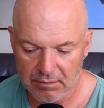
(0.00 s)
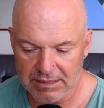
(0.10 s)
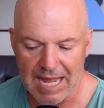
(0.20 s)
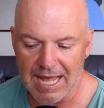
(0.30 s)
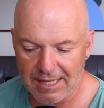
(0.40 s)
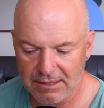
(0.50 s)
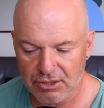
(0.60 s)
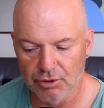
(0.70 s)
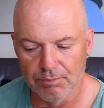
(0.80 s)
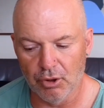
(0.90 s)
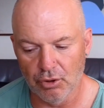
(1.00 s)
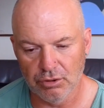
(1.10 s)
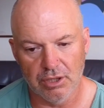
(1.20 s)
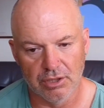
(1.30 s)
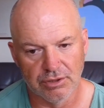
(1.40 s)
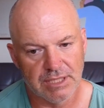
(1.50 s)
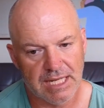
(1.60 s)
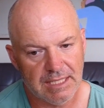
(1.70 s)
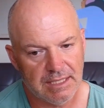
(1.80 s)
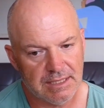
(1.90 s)
task you're both
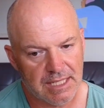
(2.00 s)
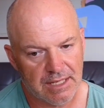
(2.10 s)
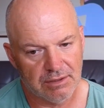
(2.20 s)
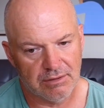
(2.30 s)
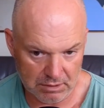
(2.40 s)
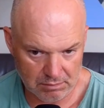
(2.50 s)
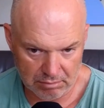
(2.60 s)
undertaking together